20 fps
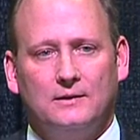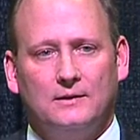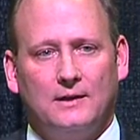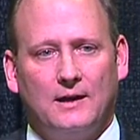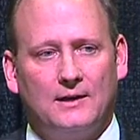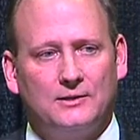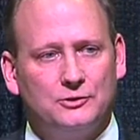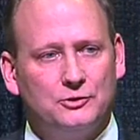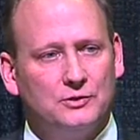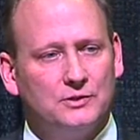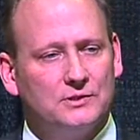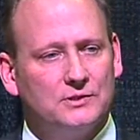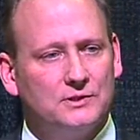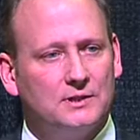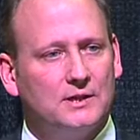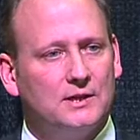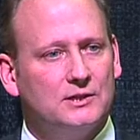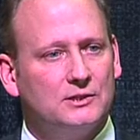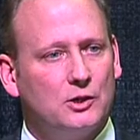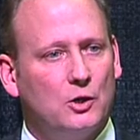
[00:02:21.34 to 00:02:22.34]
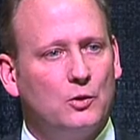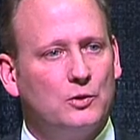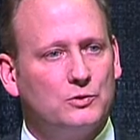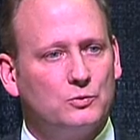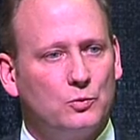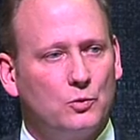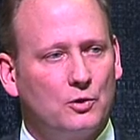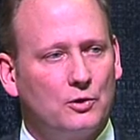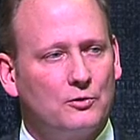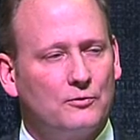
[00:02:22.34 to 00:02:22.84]
as you can see, is always
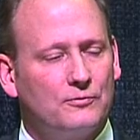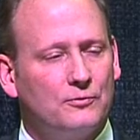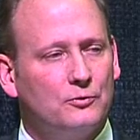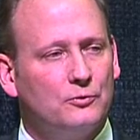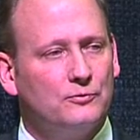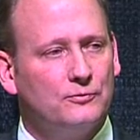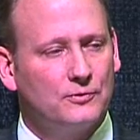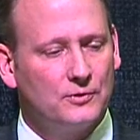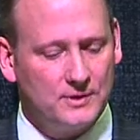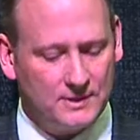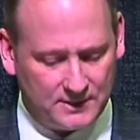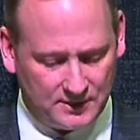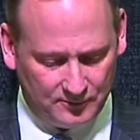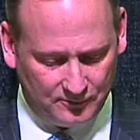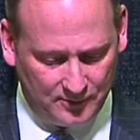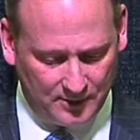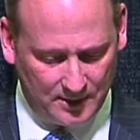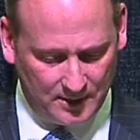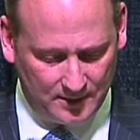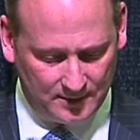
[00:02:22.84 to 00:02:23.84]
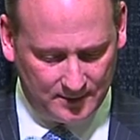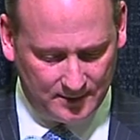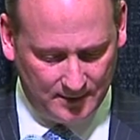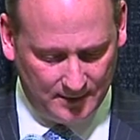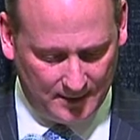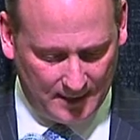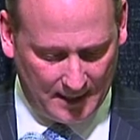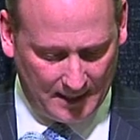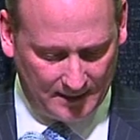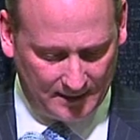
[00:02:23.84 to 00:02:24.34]
wonderful for this event.
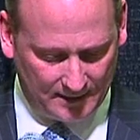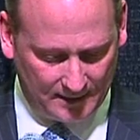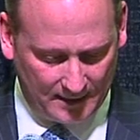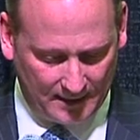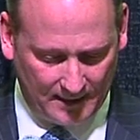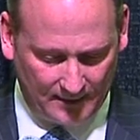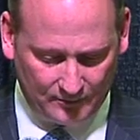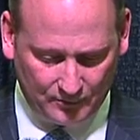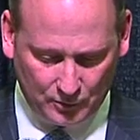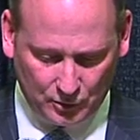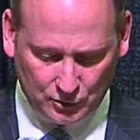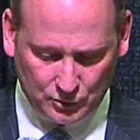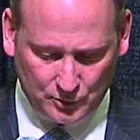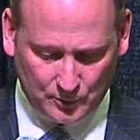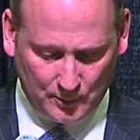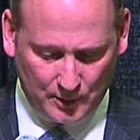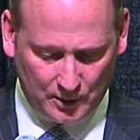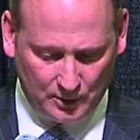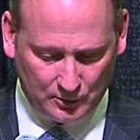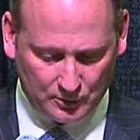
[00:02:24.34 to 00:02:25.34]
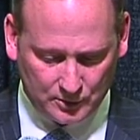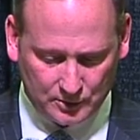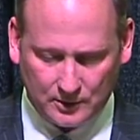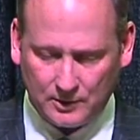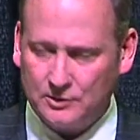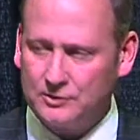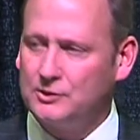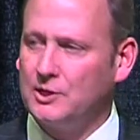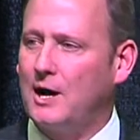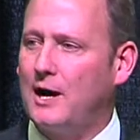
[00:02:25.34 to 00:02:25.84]
I think they have good speakers and
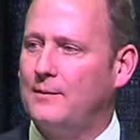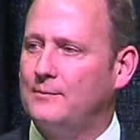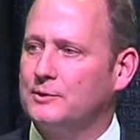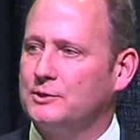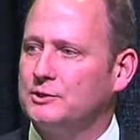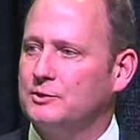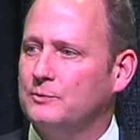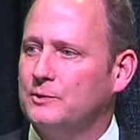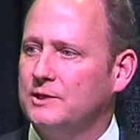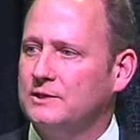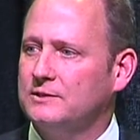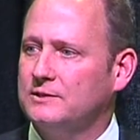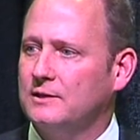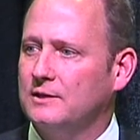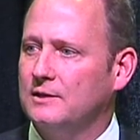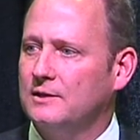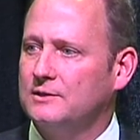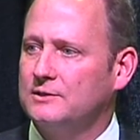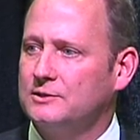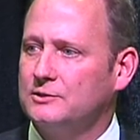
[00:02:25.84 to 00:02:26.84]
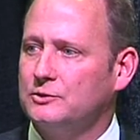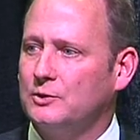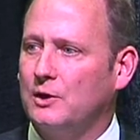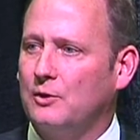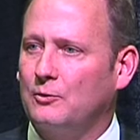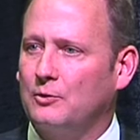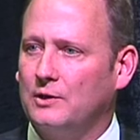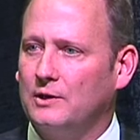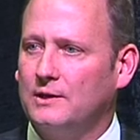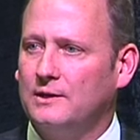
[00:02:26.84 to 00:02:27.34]
good topics to be discussed, and so I
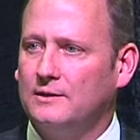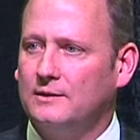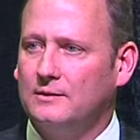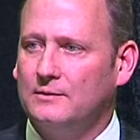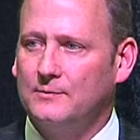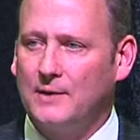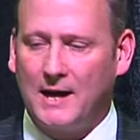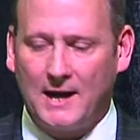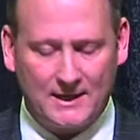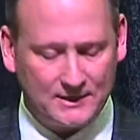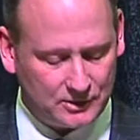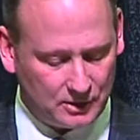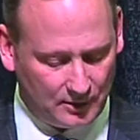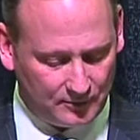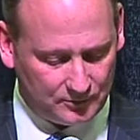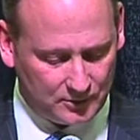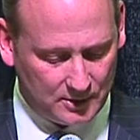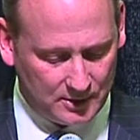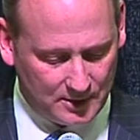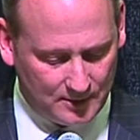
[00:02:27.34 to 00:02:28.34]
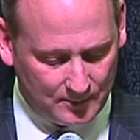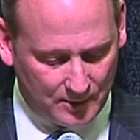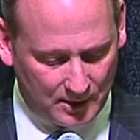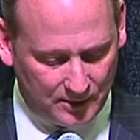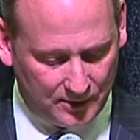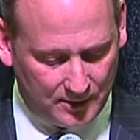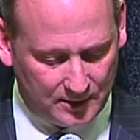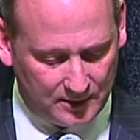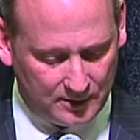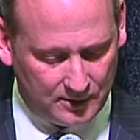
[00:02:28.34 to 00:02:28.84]
really, my hat's off to them, and I
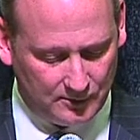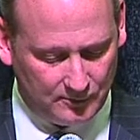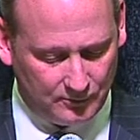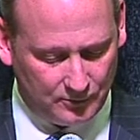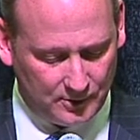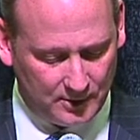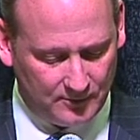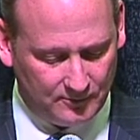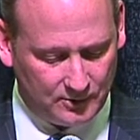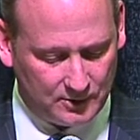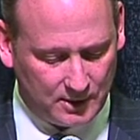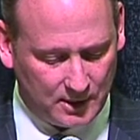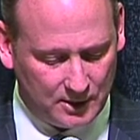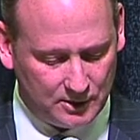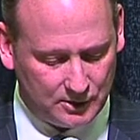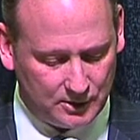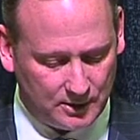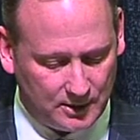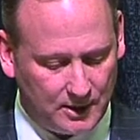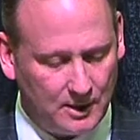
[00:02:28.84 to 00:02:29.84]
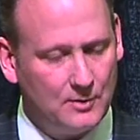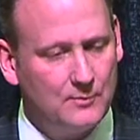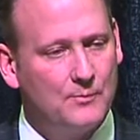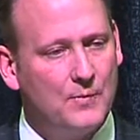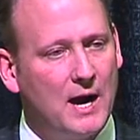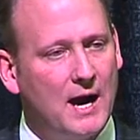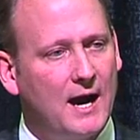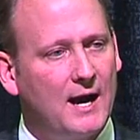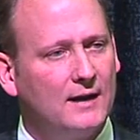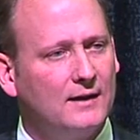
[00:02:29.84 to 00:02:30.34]
thank them for the invitation to come
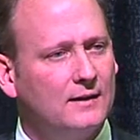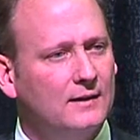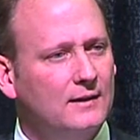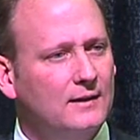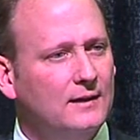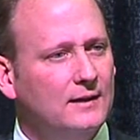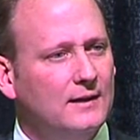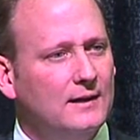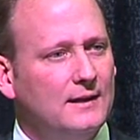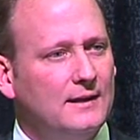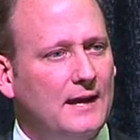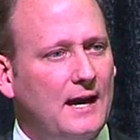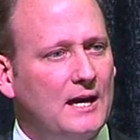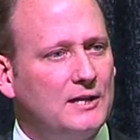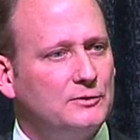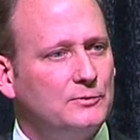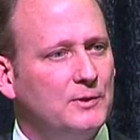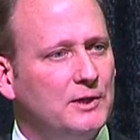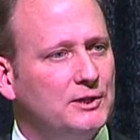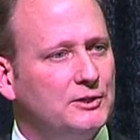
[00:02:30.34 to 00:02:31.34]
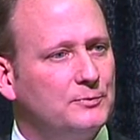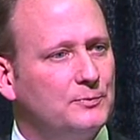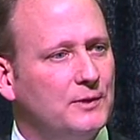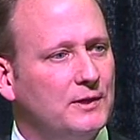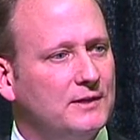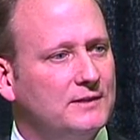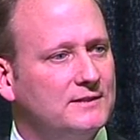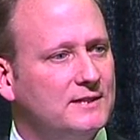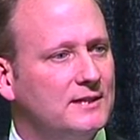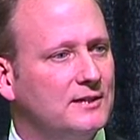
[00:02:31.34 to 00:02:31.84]
back. They asked me to
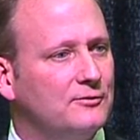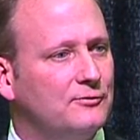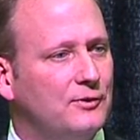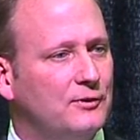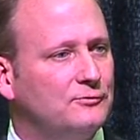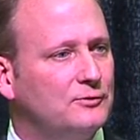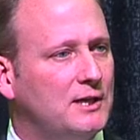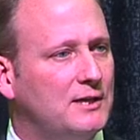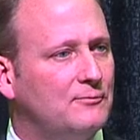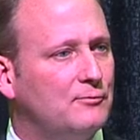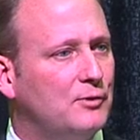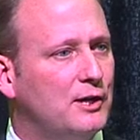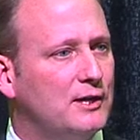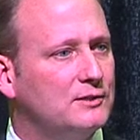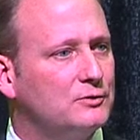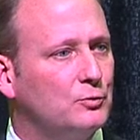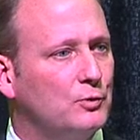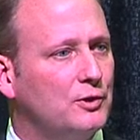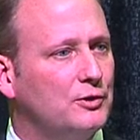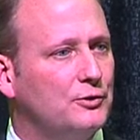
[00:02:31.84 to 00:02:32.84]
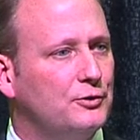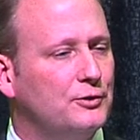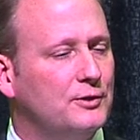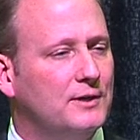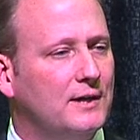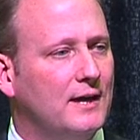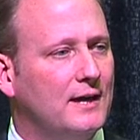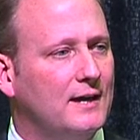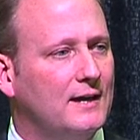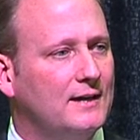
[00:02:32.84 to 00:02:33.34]
spend 10 to 15 minutes with you
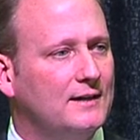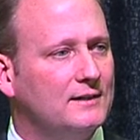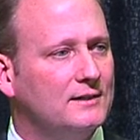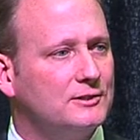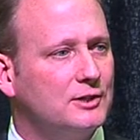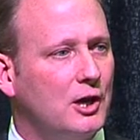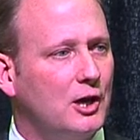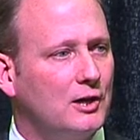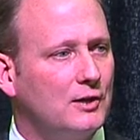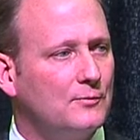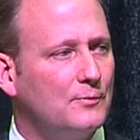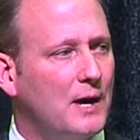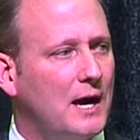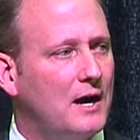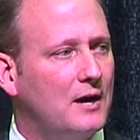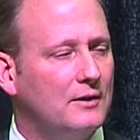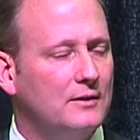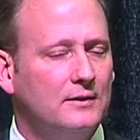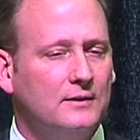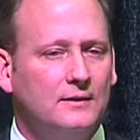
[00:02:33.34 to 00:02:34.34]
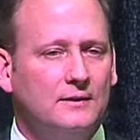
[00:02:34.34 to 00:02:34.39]
today to talk about